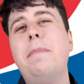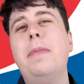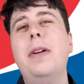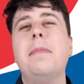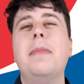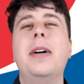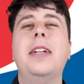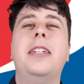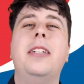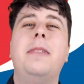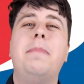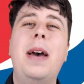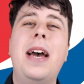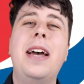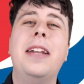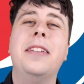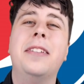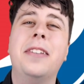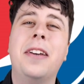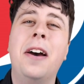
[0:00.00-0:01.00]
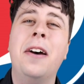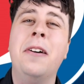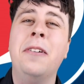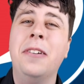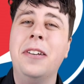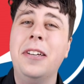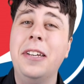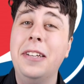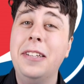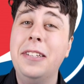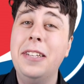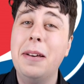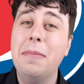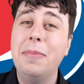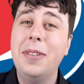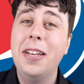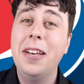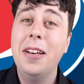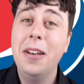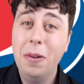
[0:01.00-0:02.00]
We're pretty much as bad as Coke,
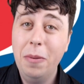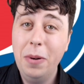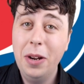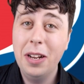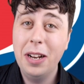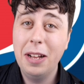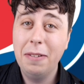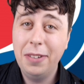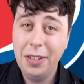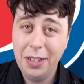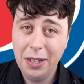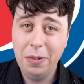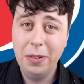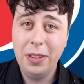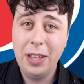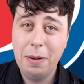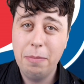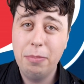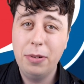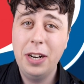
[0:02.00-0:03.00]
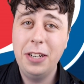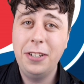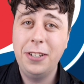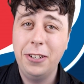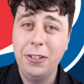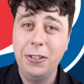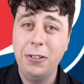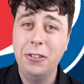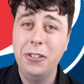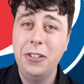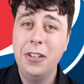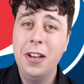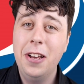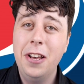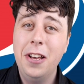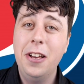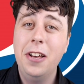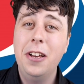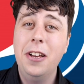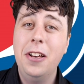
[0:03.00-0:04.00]
except we don't have to deal with their press issues.
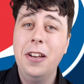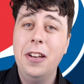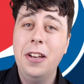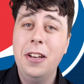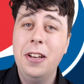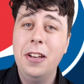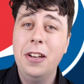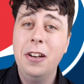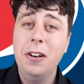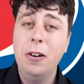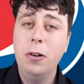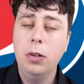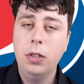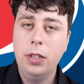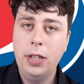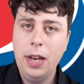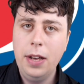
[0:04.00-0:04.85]
Or